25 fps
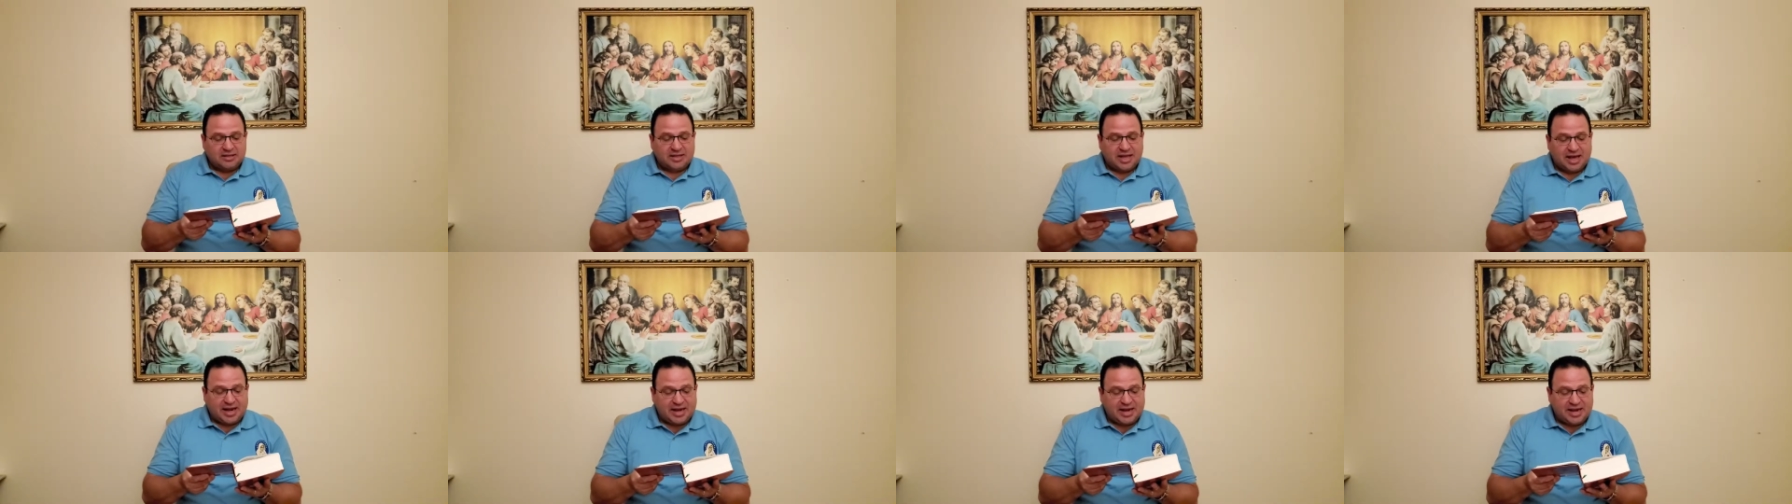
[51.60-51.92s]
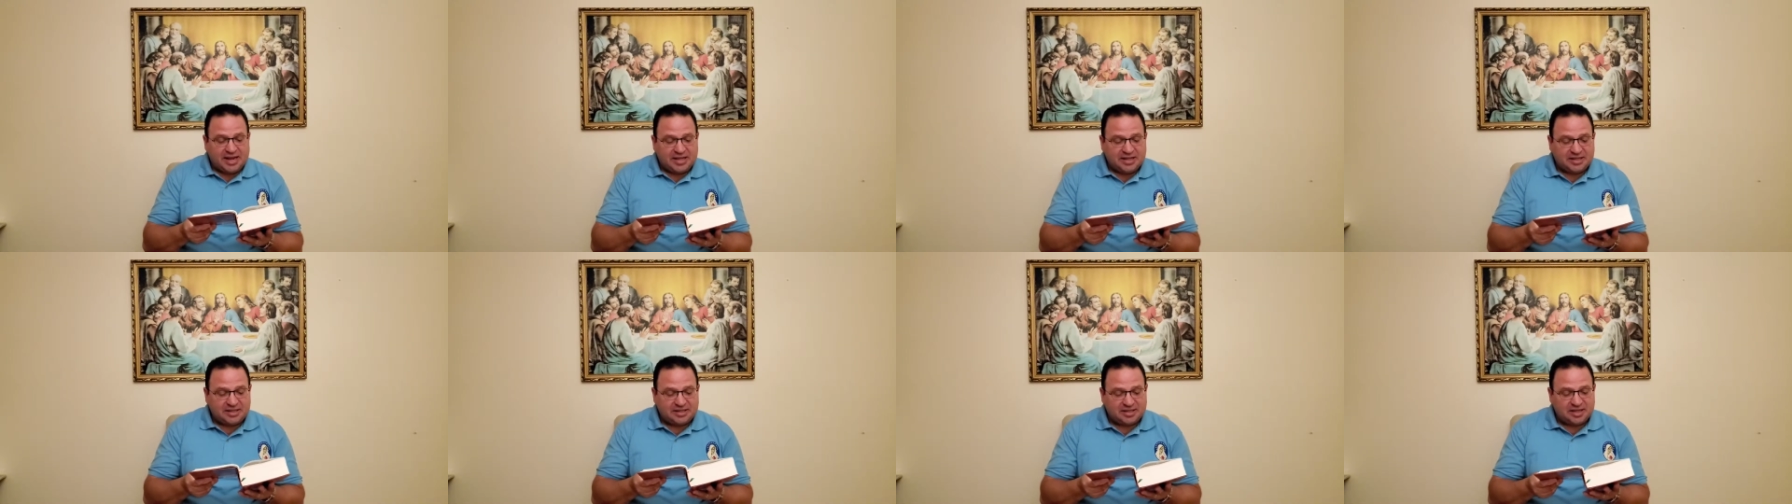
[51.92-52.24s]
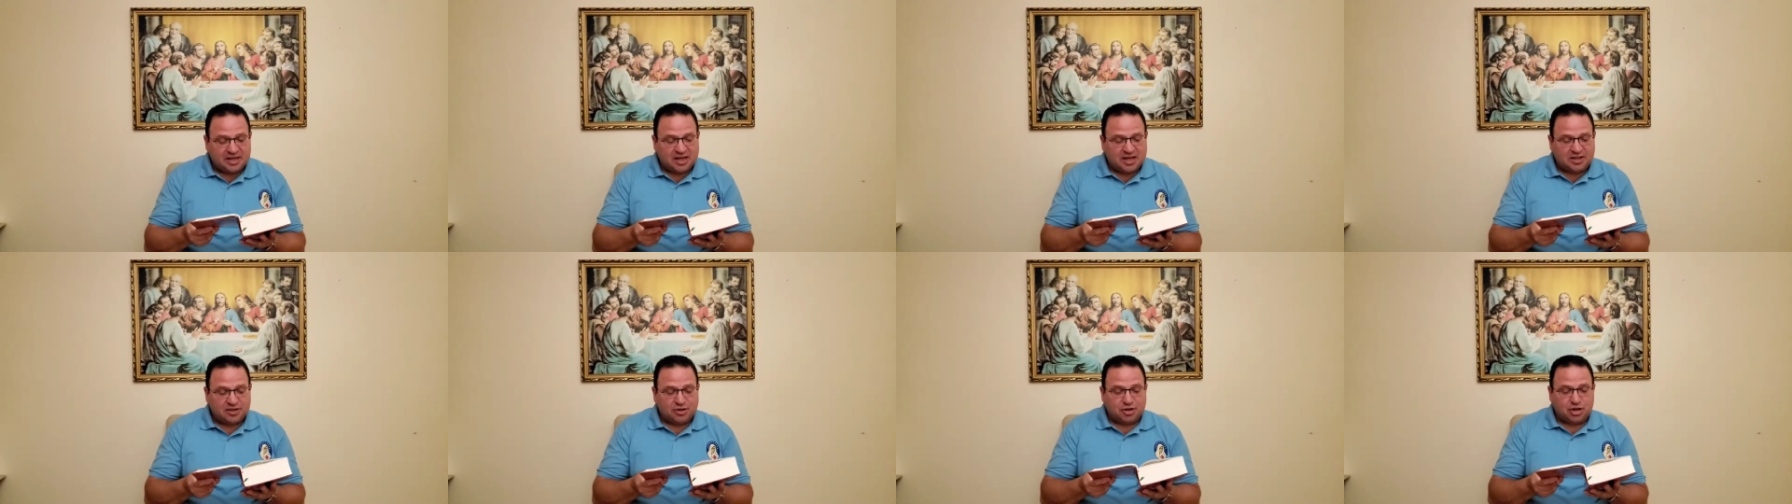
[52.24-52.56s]
that
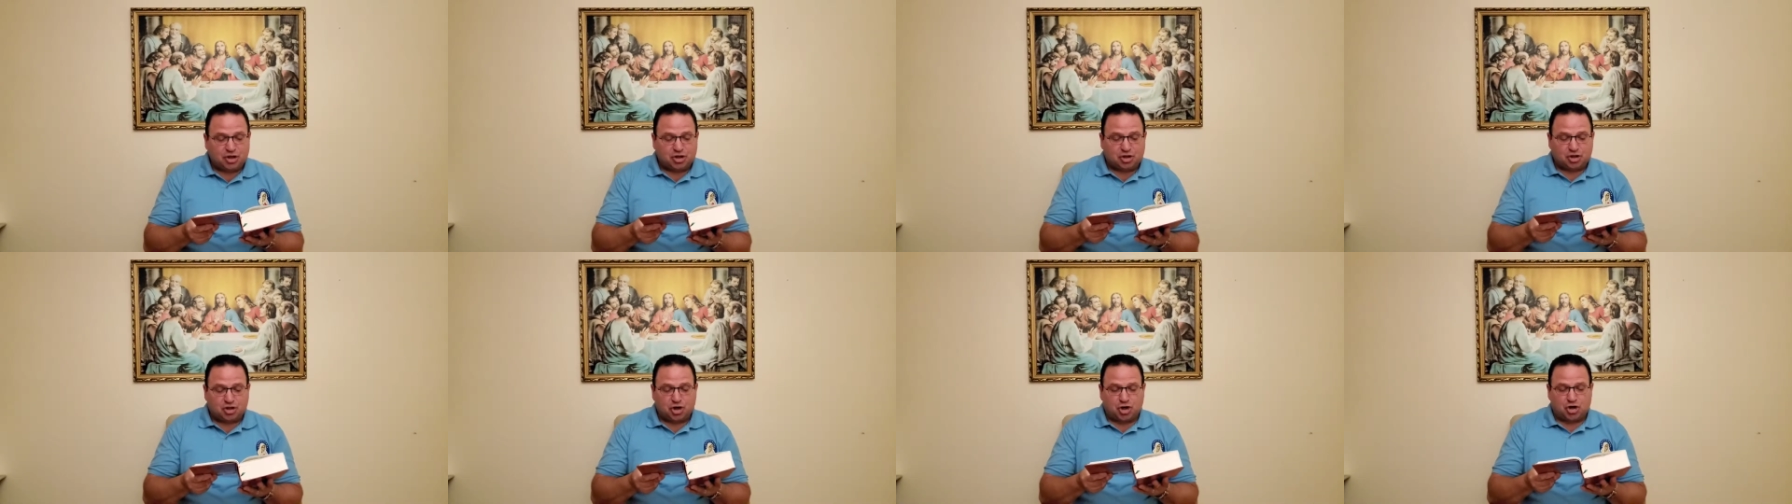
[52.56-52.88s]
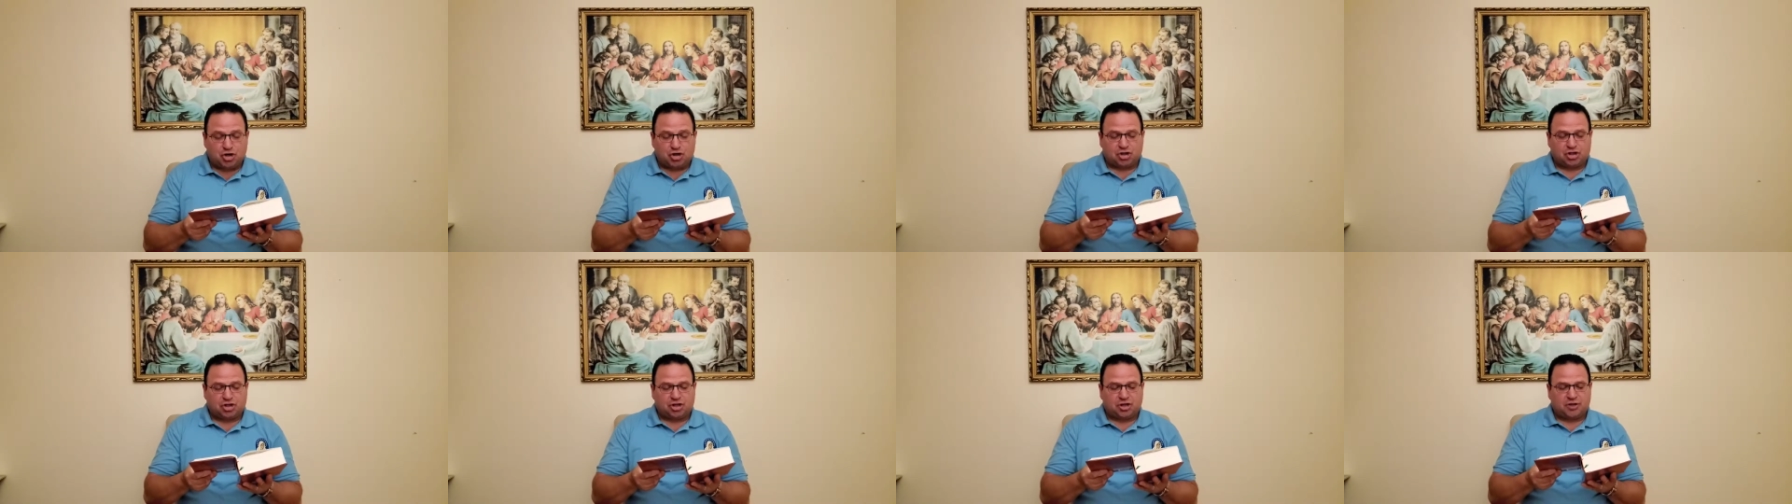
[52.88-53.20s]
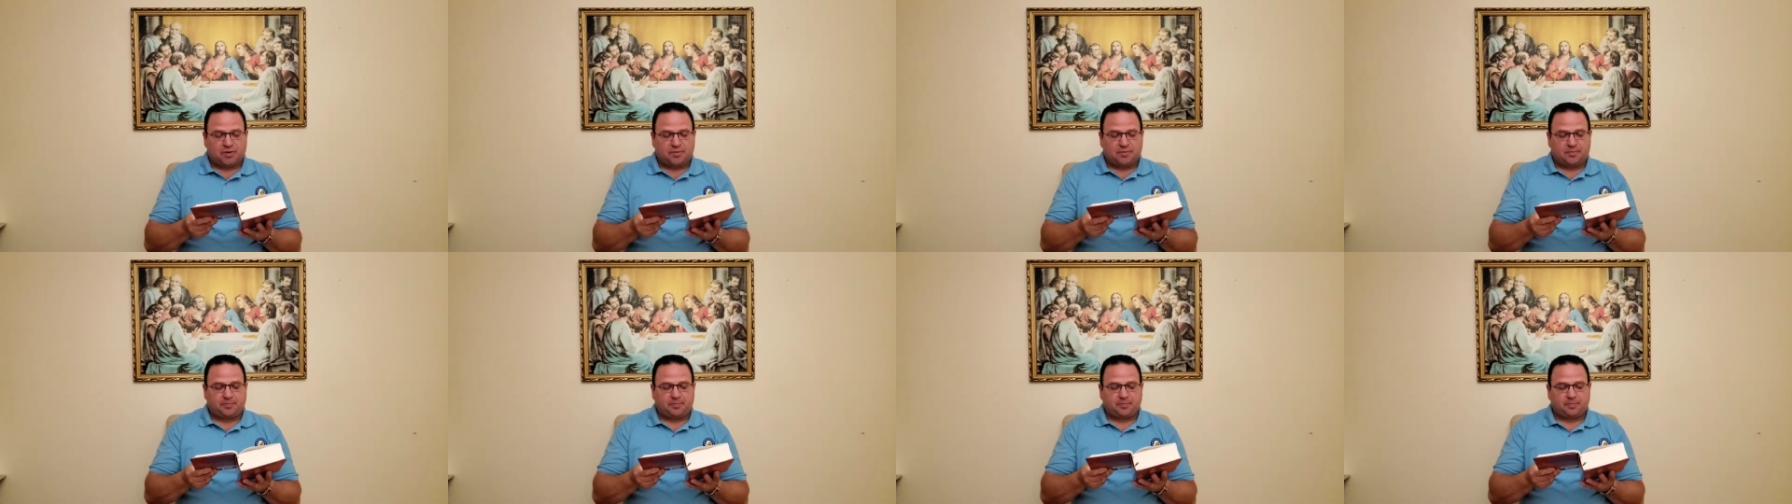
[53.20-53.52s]
is the
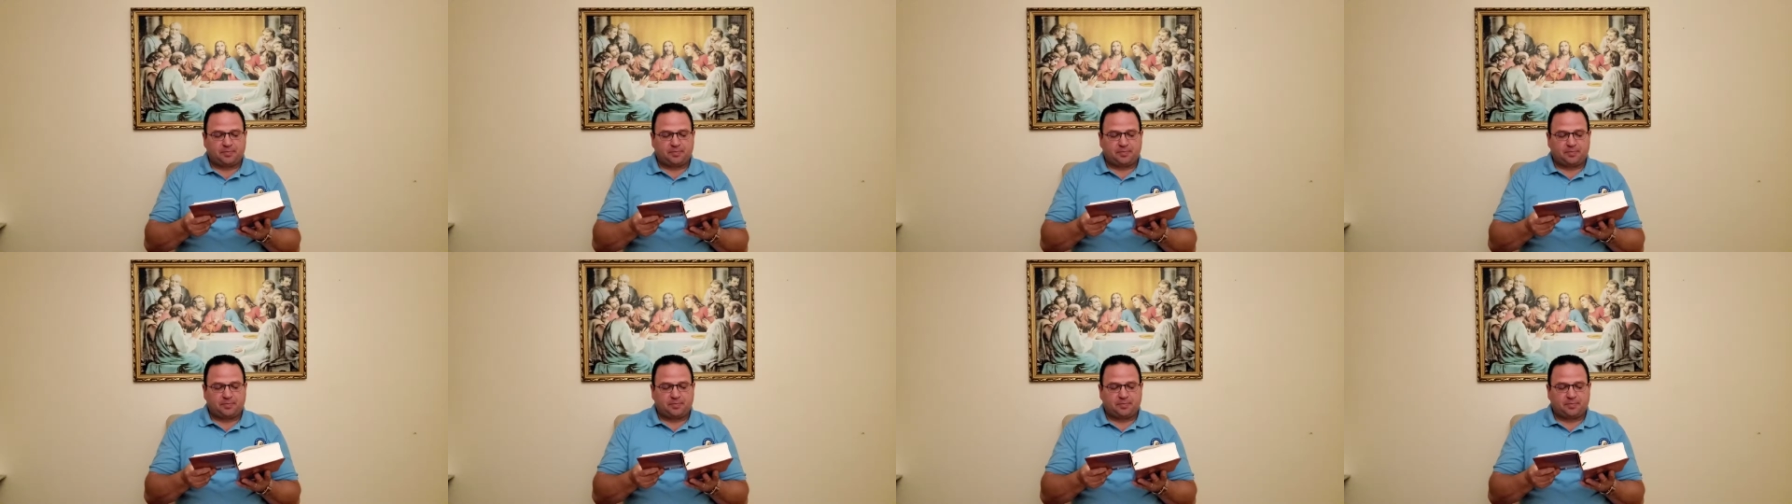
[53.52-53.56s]
church